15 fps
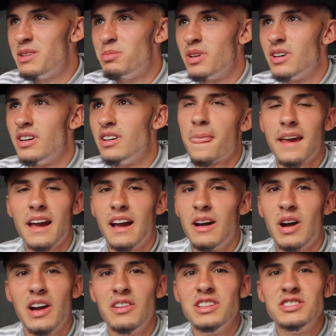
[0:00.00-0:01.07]
But yeah,
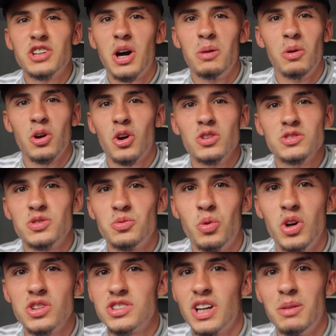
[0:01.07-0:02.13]
only time I got to
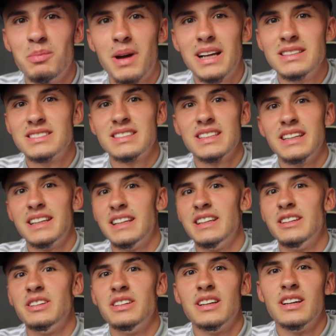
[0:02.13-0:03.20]
watch like Man
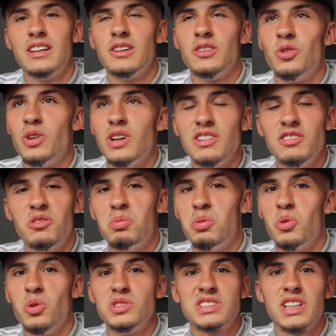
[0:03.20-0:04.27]
City or
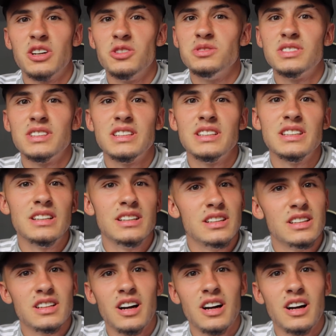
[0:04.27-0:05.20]
Liverpool or Chelsea,